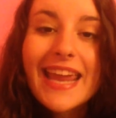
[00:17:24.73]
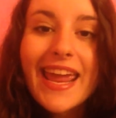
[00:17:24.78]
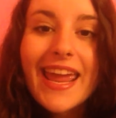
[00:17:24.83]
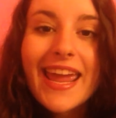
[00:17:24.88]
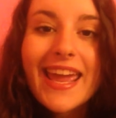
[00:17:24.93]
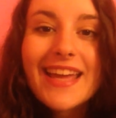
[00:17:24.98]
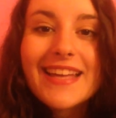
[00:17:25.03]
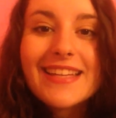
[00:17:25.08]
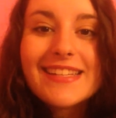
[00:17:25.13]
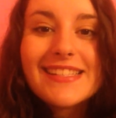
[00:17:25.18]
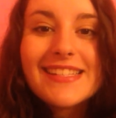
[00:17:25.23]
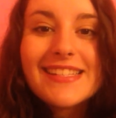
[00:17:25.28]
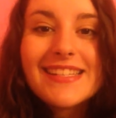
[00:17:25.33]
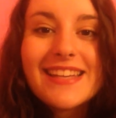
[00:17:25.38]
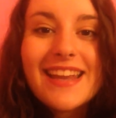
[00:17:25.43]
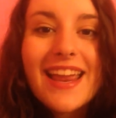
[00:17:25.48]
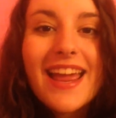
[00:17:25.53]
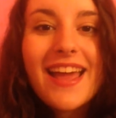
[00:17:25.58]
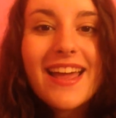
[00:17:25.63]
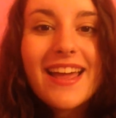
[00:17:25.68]

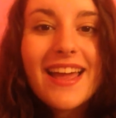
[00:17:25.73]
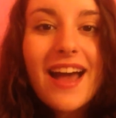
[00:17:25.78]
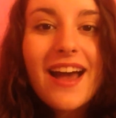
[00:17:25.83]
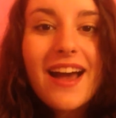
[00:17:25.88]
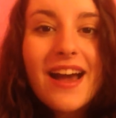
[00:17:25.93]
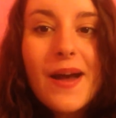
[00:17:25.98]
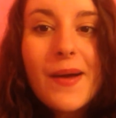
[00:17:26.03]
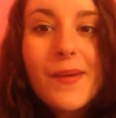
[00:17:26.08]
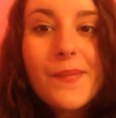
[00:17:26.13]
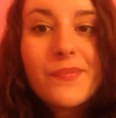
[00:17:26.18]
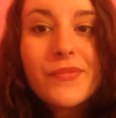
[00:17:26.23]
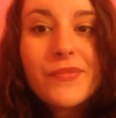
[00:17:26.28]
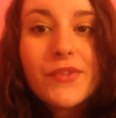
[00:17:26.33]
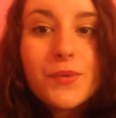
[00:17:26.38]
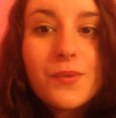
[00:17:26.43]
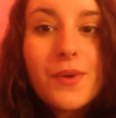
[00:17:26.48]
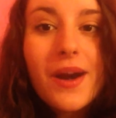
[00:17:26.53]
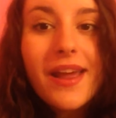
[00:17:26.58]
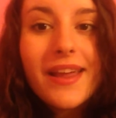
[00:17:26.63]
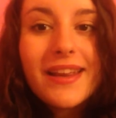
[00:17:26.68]
And
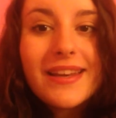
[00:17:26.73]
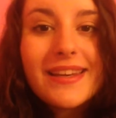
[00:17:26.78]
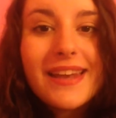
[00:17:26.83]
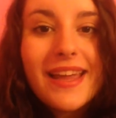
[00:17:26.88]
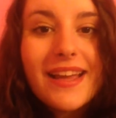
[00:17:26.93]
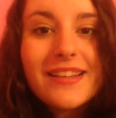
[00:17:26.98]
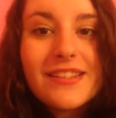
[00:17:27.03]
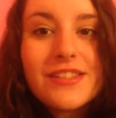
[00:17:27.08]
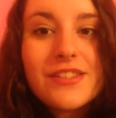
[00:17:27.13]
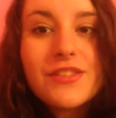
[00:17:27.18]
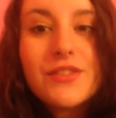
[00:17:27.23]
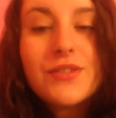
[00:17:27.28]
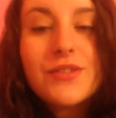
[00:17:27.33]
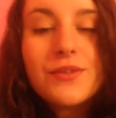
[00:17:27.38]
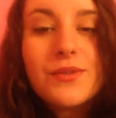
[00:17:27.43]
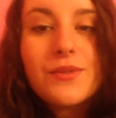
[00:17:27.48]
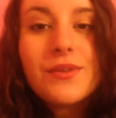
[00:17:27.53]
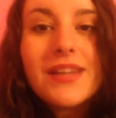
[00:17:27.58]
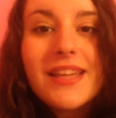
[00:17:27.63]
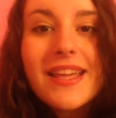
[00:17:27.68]
right next
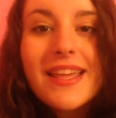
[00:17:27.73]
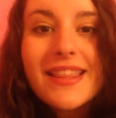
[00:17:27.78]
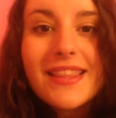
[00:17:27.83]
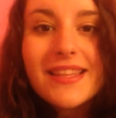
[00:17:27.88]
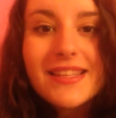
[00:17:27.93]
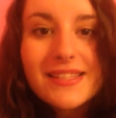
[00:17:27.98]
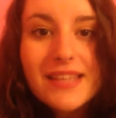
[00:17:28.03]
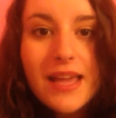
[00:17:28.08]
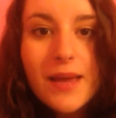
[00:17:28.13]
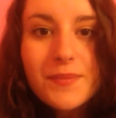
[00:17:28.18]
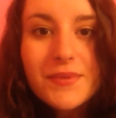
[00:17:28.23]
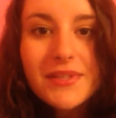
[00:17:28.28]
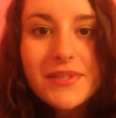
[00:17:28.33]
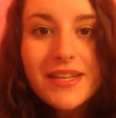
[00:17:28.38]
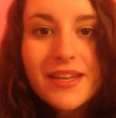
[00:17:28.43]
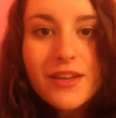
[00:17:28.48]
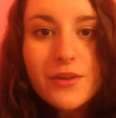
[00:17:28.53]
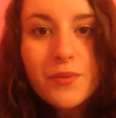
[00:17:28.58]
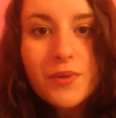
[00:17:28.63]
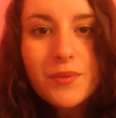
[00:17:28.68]
to this
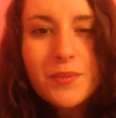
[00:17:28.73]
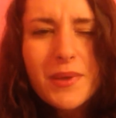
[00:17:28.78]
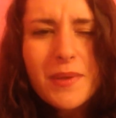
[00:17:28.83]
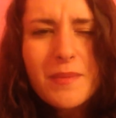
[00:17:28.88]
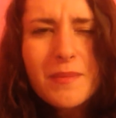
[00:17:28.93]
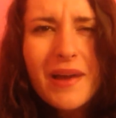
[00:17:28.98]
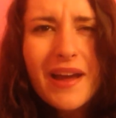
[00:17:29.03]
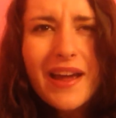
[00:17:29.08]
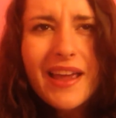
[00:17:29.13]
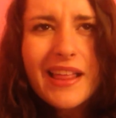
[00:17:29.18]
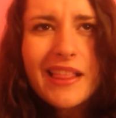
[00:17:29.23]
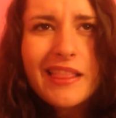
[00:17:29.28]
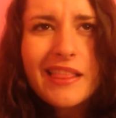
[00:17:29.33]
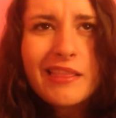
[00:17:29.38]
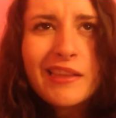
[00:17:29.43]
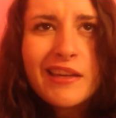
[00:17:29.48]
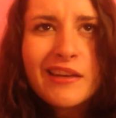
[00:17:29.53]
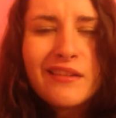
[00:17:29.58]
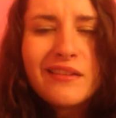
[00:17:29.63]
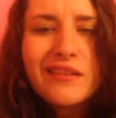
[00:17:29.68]
update will be my
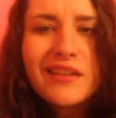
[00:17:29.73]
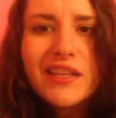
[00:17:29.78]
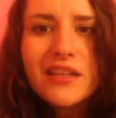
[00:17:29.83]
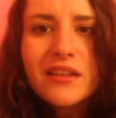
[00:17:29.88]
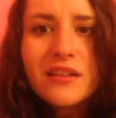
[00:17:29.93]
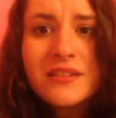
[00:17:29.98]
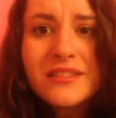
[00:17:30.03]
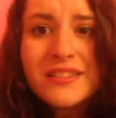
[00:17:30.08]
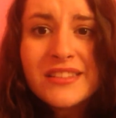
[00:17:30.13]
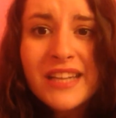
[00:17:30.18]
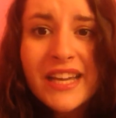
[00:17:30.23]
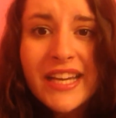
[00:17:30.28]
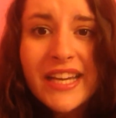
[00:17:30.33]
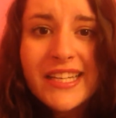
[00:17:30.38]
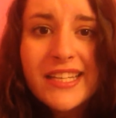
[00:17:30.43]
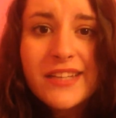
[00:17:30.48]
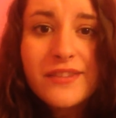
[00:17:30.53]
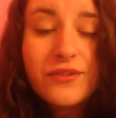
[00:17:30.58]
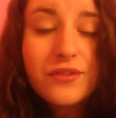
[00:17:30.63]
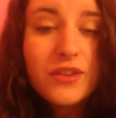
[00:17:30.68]
little
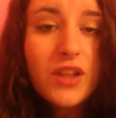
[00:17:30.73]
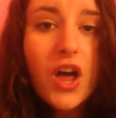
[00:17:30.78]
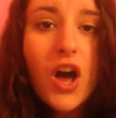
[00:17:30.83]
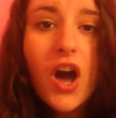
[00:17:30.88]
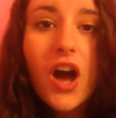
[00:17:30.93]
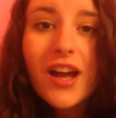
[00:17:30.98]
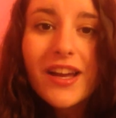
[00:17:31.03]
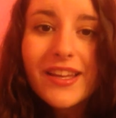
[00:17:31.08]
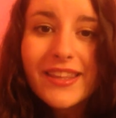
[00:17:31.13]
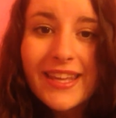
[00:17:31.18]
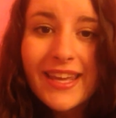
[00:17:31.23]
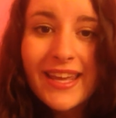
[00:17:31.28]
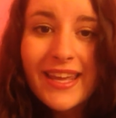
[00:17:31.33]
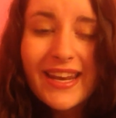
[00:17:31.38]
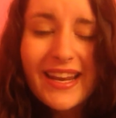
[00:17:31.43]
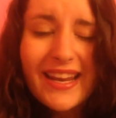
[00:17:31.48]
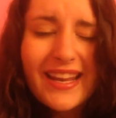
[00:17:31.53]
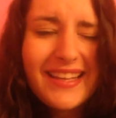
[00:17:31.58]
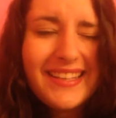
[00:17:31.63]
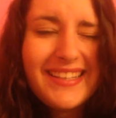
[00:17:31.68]
tiny vlog
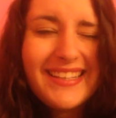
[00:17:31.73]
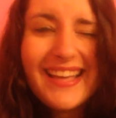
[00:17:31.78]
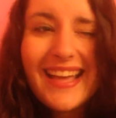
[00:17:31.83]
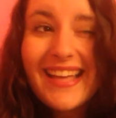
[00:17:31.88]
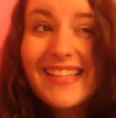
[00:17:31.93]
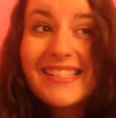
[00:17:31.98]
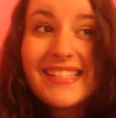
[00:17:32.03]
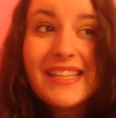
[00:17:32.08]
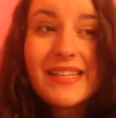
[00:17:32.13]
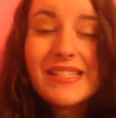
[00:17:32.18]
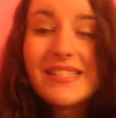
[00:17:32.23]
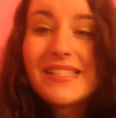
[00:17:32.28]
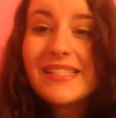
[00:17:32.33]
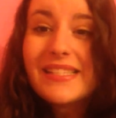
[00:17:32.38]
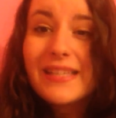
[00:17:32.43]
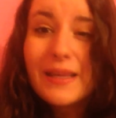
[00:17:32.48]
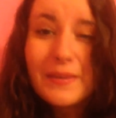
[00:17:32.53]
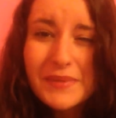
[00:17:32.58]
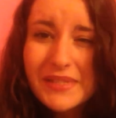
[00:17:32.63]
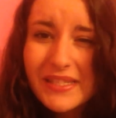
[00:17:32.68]
that has no
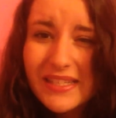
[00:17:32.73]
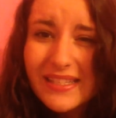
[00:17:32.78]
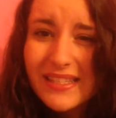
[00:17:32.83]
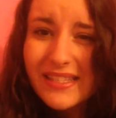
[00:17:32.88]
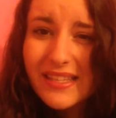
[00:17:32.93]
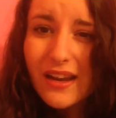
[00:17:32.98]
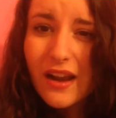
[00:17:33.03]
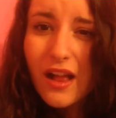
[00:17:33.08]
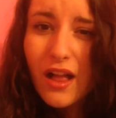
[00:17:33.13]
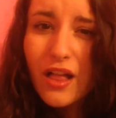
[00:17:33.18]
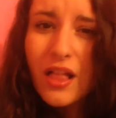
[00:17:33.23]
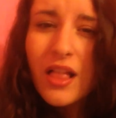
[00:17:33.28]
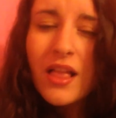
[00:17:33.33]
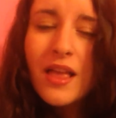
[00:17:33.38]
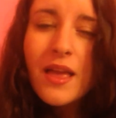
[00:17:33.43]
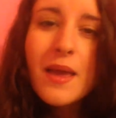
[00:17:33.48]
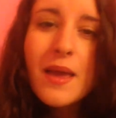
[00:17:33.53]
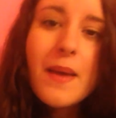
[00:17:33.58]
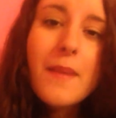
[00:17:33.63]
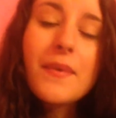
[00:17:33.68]
substance at all,
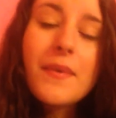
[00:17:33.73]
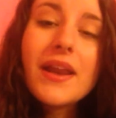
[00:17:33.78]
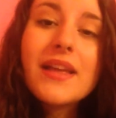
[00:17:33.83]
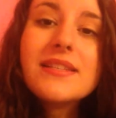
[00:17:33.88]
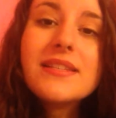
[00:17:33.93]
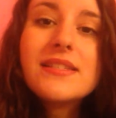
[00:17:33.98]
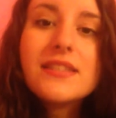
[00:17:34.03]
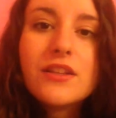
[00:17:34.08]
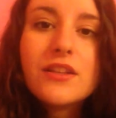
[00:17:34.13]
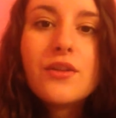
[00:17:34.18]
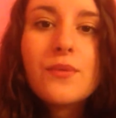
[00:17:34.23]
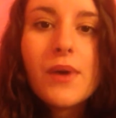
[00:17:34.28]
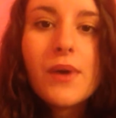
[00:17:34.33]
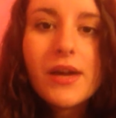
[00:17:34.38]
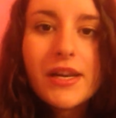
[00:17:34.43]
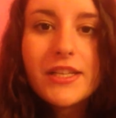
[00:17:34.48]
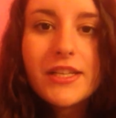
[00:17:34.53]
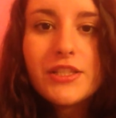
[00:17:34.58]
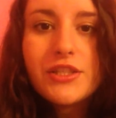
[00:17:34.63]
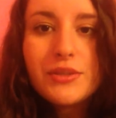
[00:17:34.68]
but I still
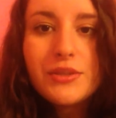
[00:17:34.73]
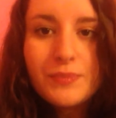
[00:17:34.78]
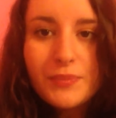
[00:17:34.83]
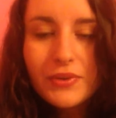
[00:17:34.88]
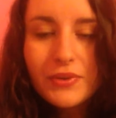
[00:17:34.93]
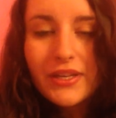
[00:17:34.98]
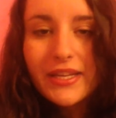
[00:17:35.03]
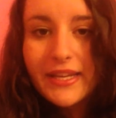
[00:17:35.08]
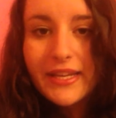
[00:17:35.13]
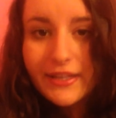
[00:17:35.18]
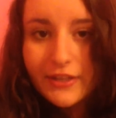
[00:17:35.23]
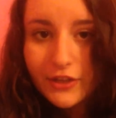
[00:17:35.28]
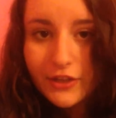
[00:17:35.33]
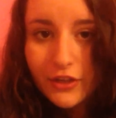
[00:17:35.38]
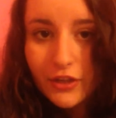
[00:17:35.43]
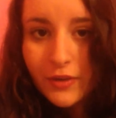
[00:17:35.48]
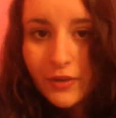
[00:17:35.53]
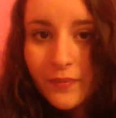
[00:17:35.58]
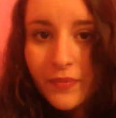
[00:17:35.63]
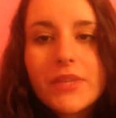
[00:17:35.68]
wanted to put
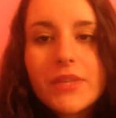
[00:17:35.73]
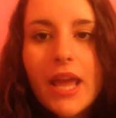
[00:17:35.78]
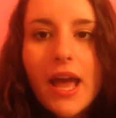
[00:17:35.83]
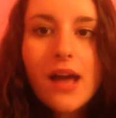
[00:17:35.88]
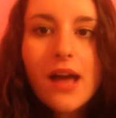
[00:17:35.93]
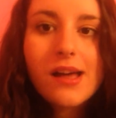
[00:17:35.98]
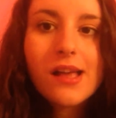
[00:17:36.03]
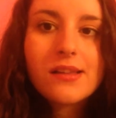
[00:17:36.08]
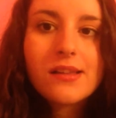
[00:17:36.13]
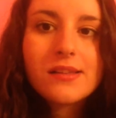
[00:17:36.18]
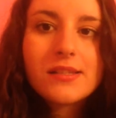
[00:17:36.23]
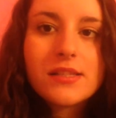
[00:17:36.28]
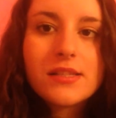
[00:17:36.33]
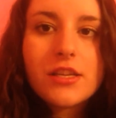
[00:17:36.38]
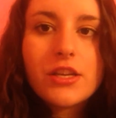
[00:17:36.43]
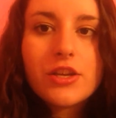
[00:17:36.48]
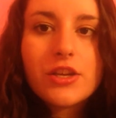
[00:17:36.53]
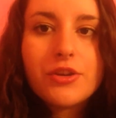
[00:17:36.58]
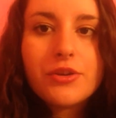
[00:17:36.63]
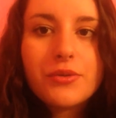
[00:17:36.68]
here. Yeah, I'll
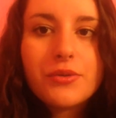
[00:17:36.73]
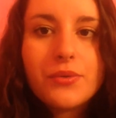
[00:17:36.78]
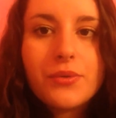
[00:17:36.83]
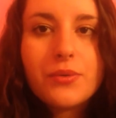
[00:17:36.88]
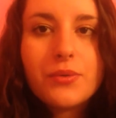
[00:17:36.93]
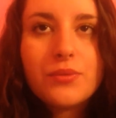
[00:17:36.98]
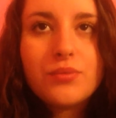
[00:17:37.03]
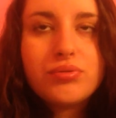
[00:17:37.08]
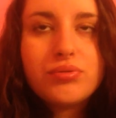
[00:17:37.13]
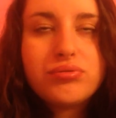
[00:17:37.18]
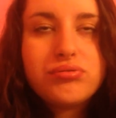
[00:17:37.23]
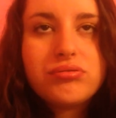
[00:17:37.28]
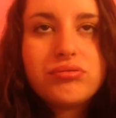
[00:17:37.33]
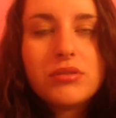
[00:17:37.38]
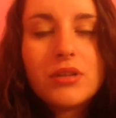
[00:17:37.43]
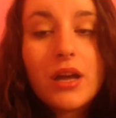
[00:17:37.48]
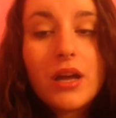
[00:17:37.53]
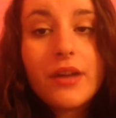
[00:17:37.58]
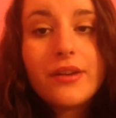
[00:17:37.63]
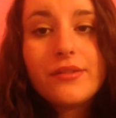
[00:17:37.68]
see you.
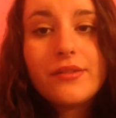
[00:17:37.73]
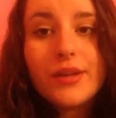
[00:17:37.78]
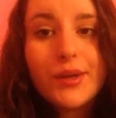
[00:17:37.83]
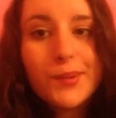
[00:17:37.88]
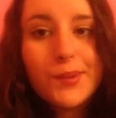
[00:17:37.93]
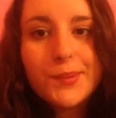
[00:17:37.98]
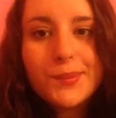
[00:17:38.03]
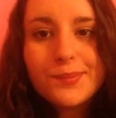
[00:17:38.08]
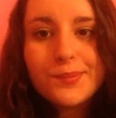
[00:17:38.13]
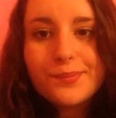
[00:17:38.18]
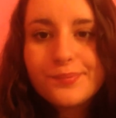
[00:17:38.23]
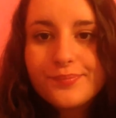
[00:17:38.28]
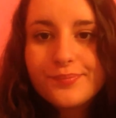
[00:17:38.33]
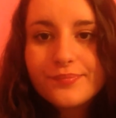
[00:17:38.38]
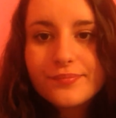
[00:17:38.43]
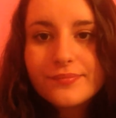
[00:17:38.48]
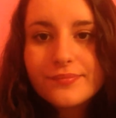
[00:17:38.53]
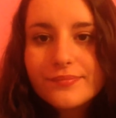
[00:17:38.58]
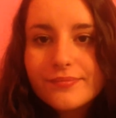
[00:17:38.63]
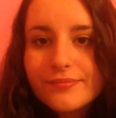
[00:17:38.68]
I don't know
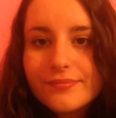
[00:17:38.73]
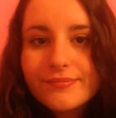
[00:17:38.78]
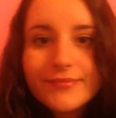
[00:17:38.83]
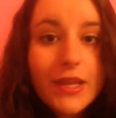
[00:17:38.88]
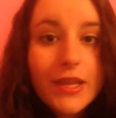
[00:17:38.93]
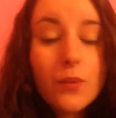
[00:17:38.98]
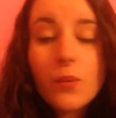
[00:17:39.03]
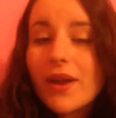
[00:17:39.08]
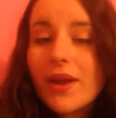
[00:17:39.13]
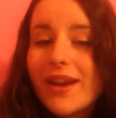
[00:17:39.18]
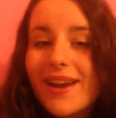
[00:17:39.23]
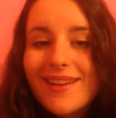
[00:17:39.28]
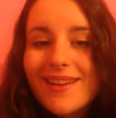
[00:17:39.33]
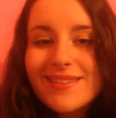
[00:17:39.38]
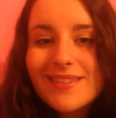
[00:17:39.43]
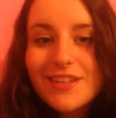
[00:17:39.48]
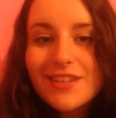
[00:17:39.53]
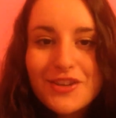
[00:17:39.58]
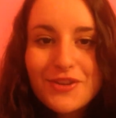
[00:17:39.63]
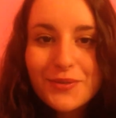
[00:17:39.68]
when I
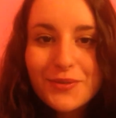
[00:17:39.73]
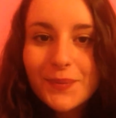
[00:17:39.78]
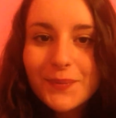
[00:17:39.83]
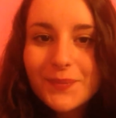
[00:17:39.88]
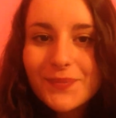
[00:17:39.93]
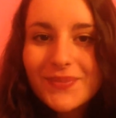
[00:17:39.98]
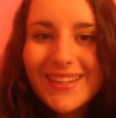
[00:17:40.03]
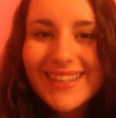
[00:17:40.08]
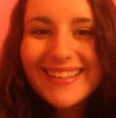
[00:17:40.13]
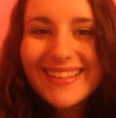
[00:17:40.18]
see you.